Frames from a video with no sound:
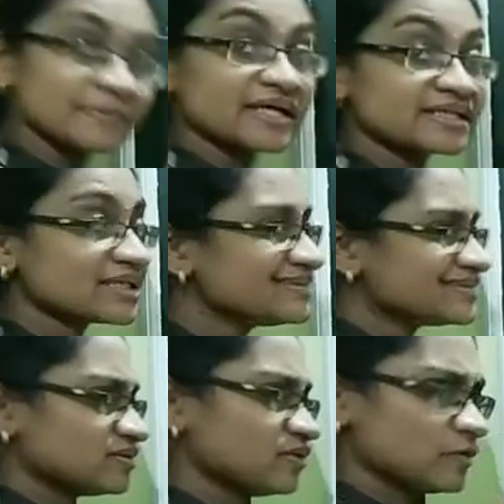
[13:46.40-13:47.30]

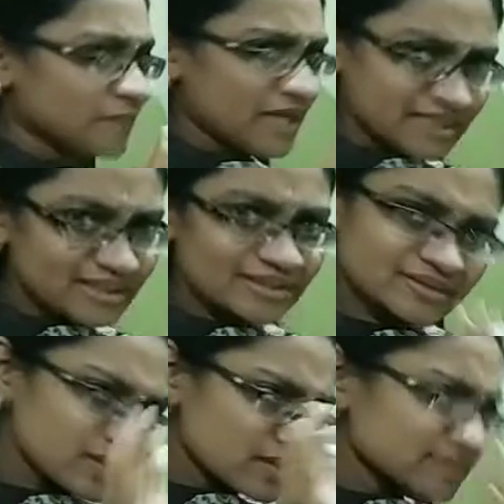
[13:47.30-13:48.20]
particles, not particles,
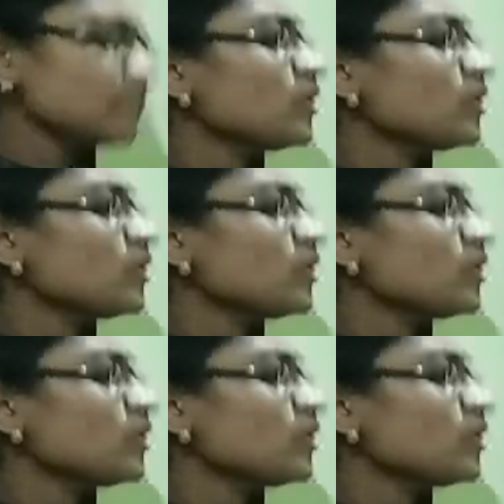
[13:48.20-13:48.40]
some